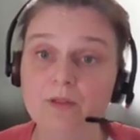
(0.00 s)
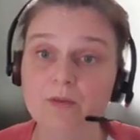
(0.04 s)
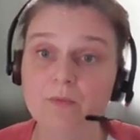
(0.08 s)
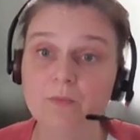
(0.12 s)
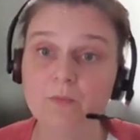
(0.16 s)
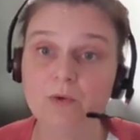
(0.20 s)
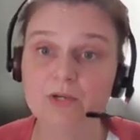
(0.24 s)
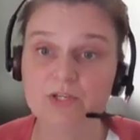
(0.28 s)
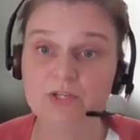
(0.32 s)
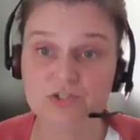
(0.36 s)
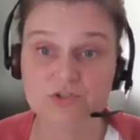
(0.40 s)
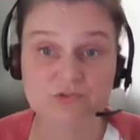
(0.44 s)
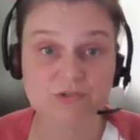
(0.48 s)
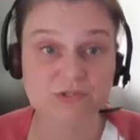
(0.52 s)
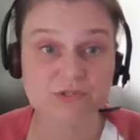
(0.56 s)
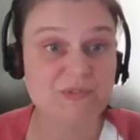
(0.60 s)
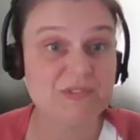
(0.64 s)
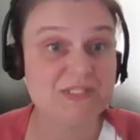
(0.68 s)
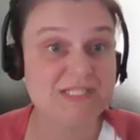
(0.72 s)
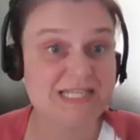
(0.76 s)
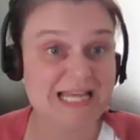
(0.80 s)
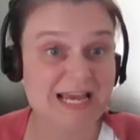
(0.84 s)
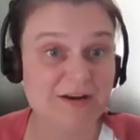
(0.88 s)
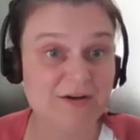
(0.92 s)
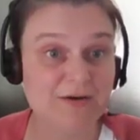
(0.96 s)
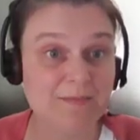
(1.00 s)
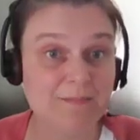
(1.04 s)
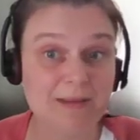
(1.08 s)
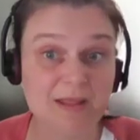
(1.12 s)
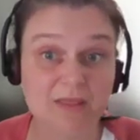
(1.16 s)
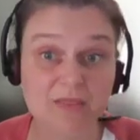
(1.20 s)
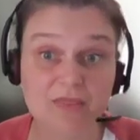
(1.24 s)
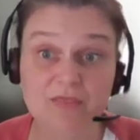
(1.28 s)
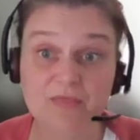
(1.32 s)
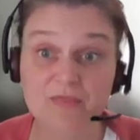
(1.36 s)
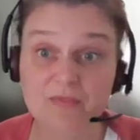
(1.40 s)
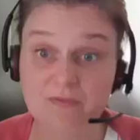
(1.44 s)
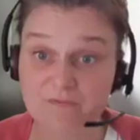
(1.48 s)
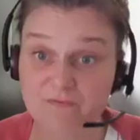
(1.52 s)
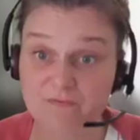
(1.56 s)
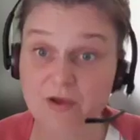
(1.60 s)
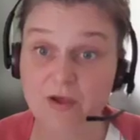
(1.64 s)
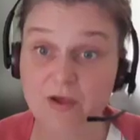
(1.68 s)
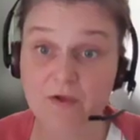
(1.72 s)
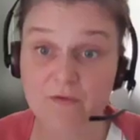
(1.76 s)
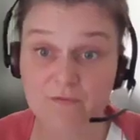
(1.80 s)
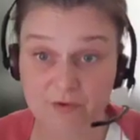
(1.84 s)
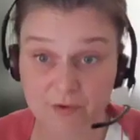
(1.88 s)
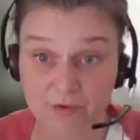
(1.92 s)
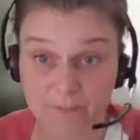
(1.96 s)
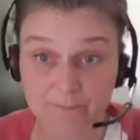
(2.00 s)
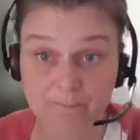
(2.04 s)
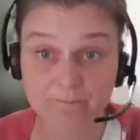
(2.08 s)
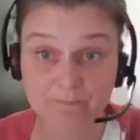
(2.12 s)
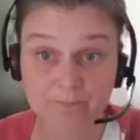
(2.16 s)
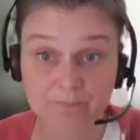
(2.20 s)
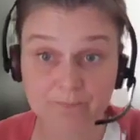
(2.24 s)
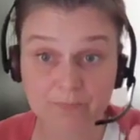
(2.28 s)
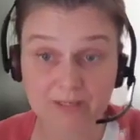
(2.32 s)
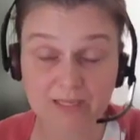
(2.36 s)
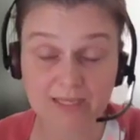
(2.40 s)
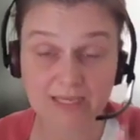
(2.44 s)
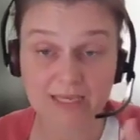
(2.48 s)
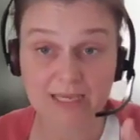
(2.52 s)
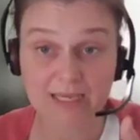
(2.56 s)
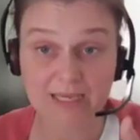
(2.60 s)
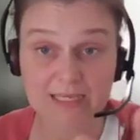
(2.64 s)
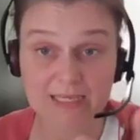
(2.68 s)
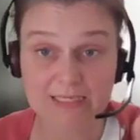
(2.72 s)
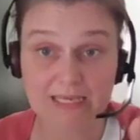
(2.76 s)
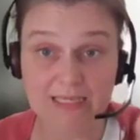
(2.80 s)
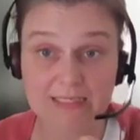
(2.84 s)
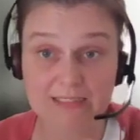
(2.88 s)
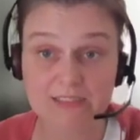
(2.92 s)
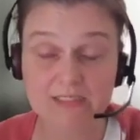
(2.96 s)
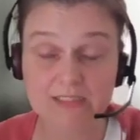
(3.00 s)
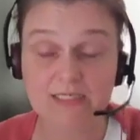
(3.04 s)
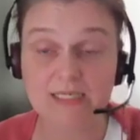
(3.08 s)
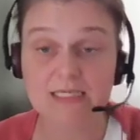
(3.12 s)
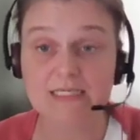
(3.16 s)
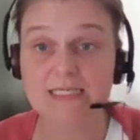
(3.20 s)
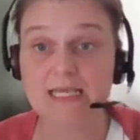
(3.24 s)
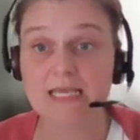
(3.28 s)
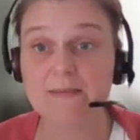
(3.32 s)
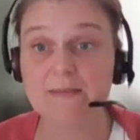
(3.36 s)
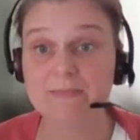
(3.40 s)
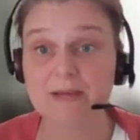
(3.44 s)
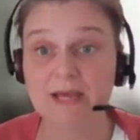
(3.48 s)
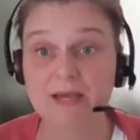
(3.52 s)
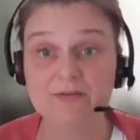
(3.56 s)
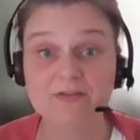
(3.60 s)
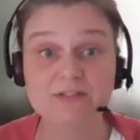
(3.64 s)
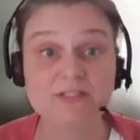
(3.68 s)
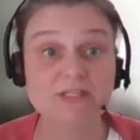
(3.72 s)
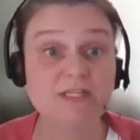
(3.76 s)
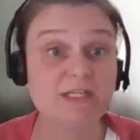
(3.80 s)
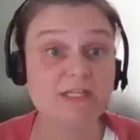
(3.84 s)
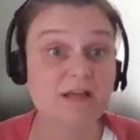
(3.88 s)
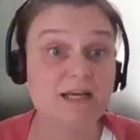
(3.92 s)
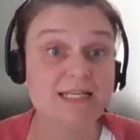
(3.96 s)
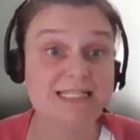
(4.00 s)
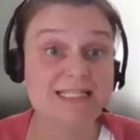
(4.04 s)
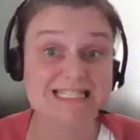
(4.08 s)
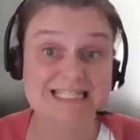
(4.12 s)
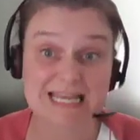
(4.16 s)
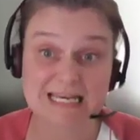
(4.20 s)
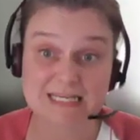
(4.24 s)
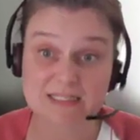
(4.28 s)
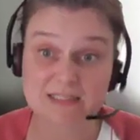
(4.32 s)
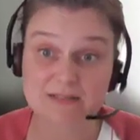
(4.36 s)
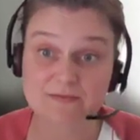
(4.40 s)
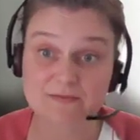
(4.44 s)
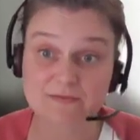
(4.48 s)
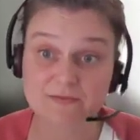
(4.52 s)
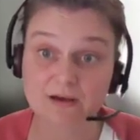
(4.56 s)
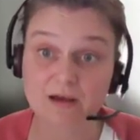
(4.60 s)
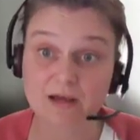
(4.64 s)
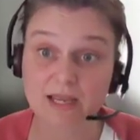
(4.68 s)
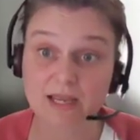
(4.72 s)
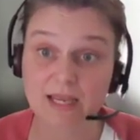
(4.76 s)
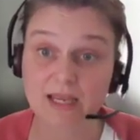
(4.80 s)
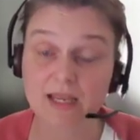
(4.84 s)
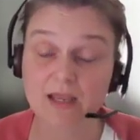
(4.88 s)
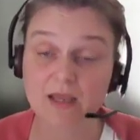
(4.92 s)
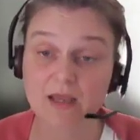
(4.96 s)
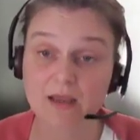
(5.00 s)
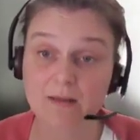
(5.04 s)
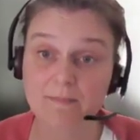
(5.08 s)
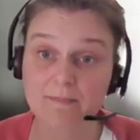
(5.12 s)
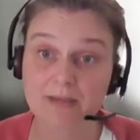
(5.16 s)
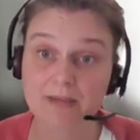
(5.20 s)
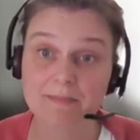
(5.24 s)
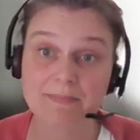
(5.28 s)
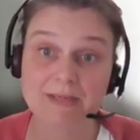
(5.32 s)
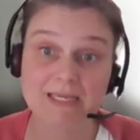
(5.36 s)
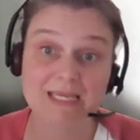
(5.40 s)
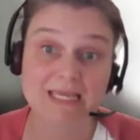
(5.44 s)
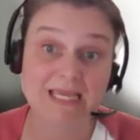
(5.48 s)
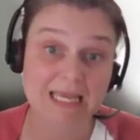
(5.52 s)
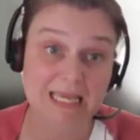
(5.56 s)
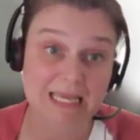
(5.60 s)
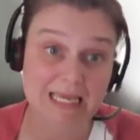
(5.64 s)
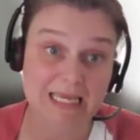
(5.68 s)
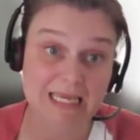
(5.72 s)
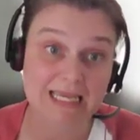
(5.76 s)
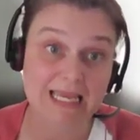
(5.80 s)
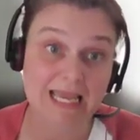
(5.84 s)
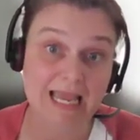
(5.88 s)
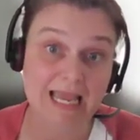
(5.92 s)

which drills down a bit further into the details and can identify maybe key